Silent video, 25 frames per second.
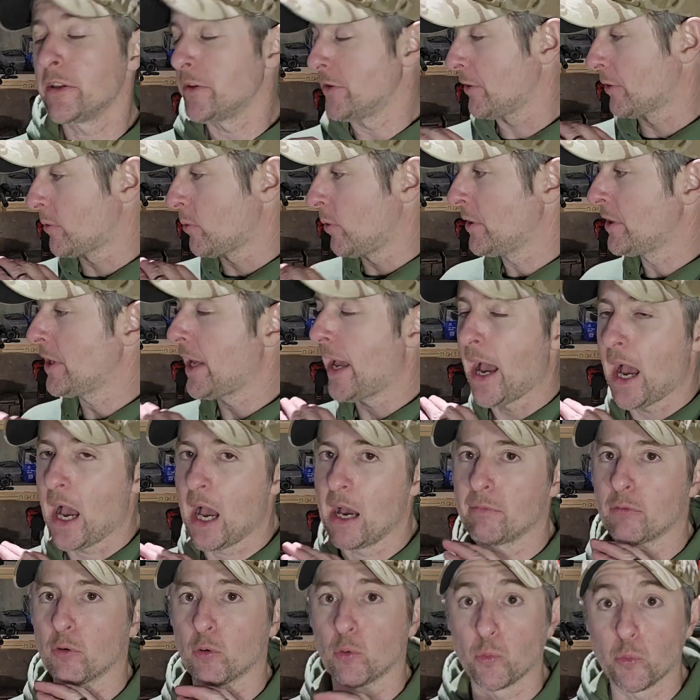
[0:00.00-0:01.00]
You're going to
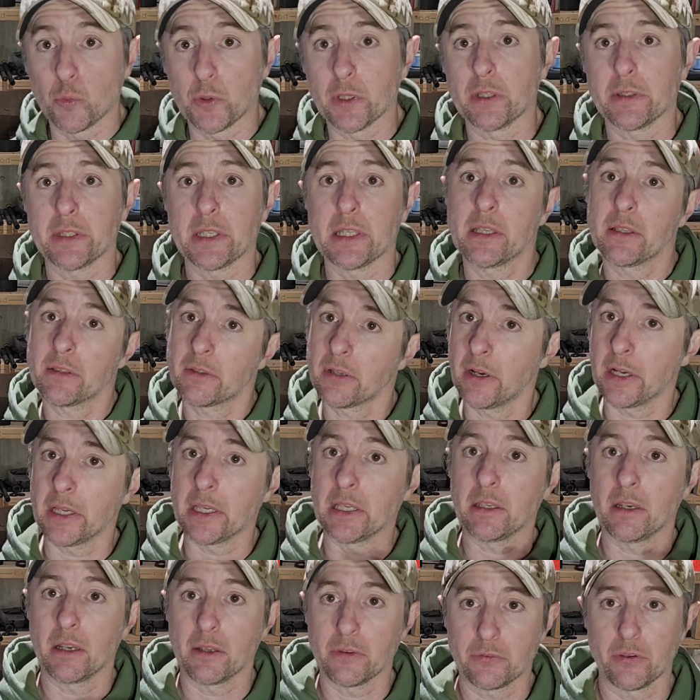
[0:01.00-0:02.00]
have a really
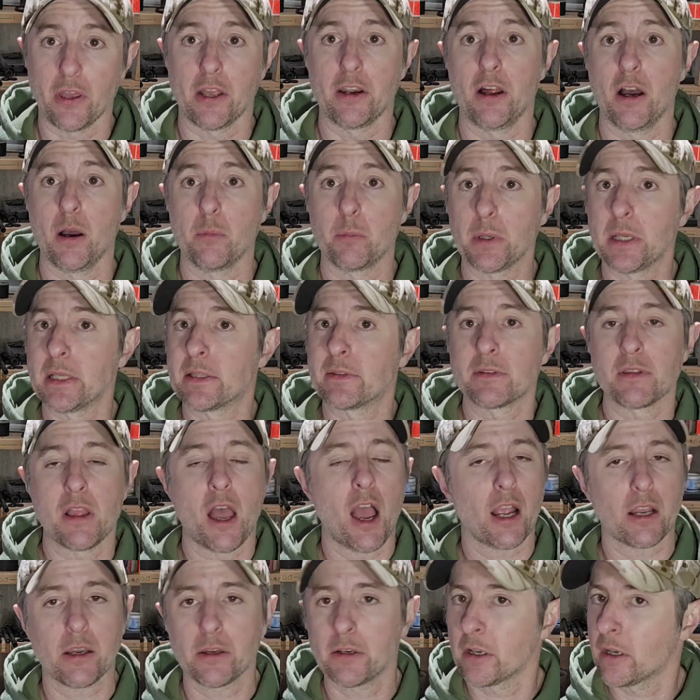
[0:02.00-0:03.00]
tight setup. It's
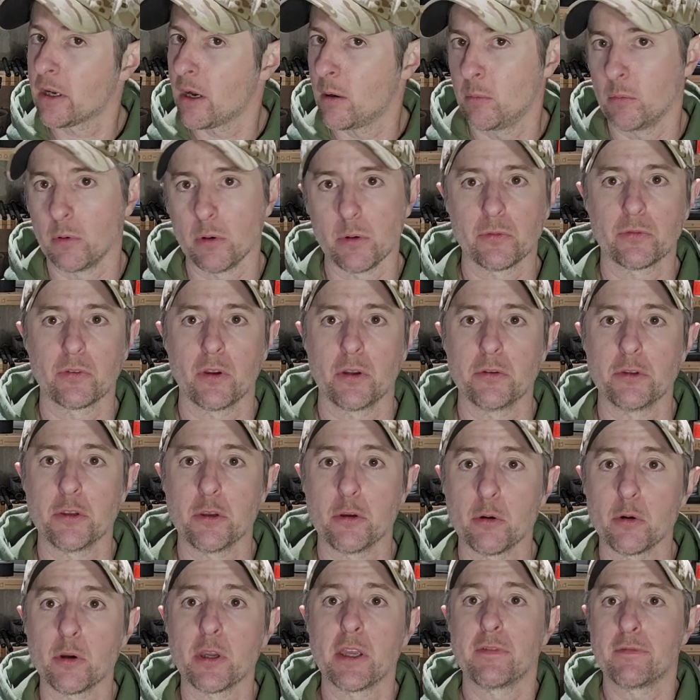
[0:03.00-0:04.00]
not going to come loose on
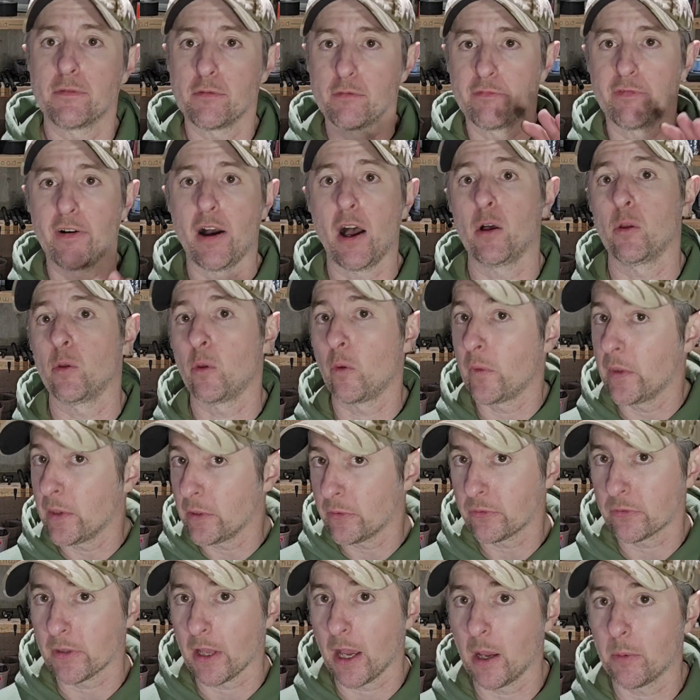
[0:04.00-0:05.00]
you if you follow
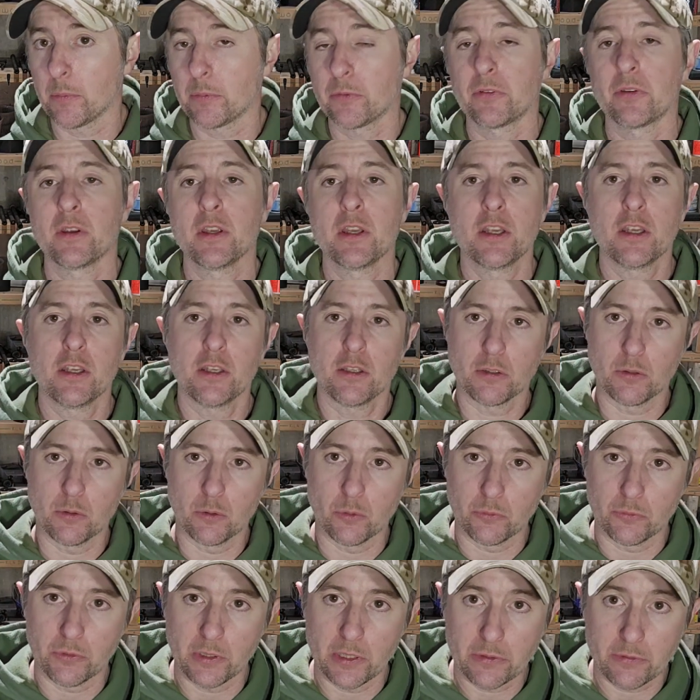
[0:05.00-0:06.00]
these steps,
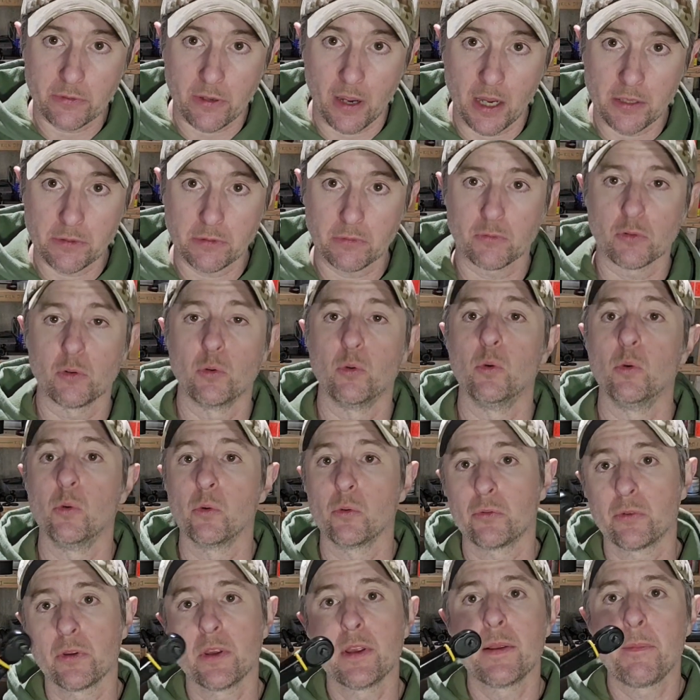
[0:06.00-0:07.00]
use these kinds of
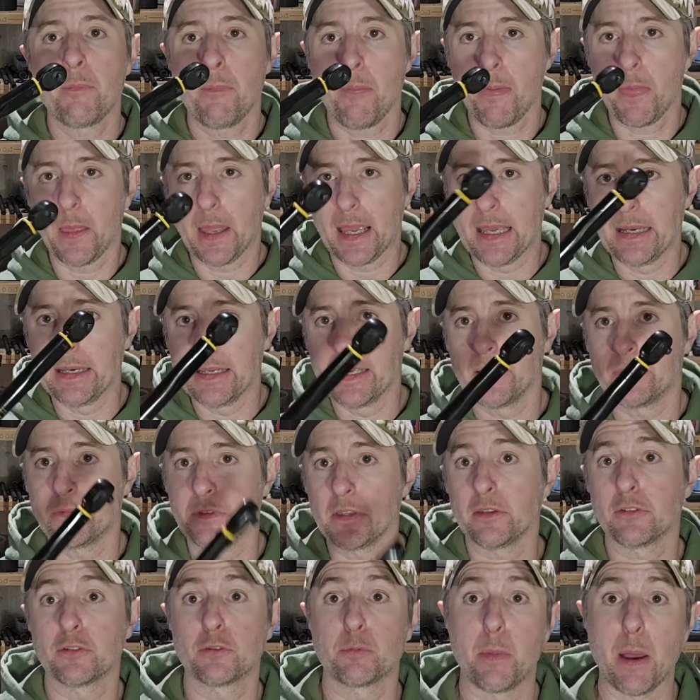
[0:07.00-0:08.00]
tools, and hit
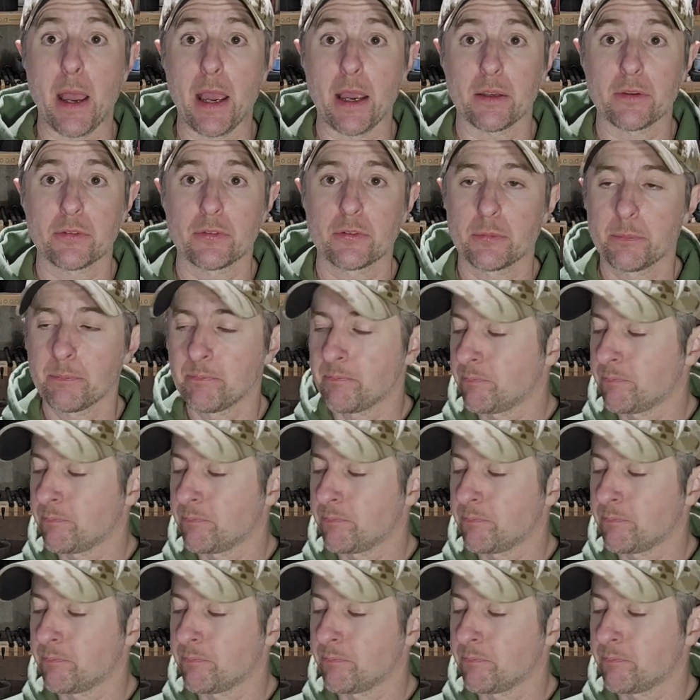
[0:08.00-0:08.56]
these specs.